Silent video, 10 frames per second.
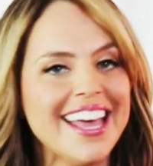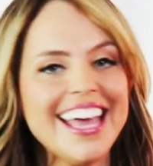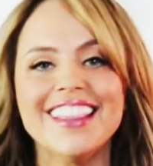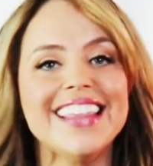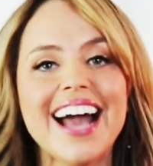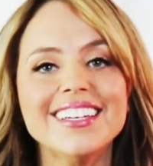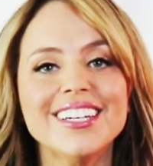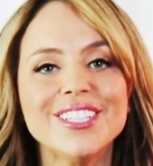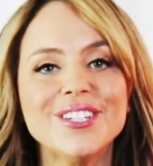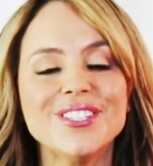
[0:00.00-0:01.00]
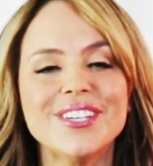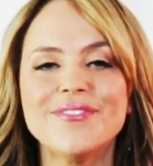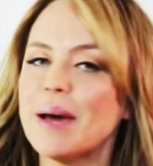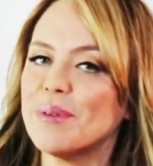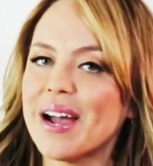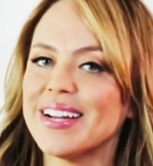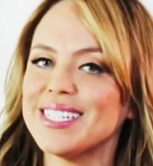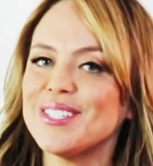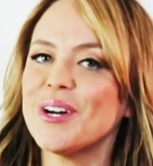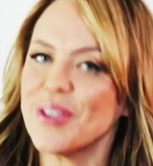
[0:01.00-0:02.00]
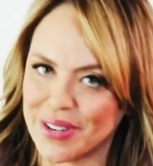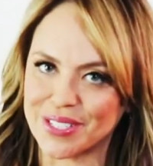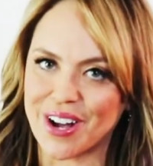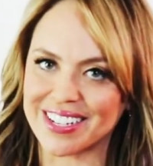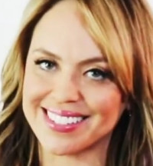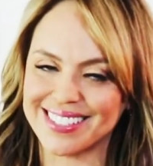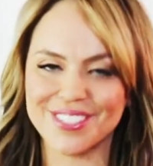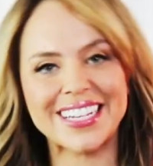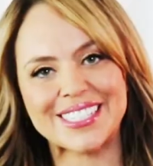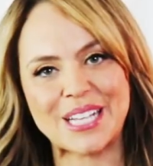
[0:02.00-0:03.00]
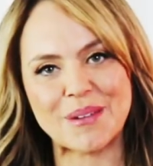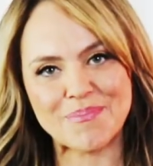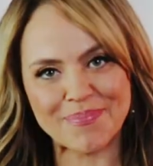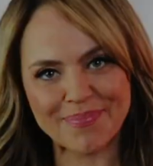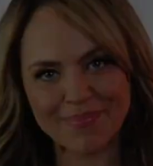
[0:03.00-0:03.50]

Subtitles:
And that concludes February's Toyota Talks. Till next time.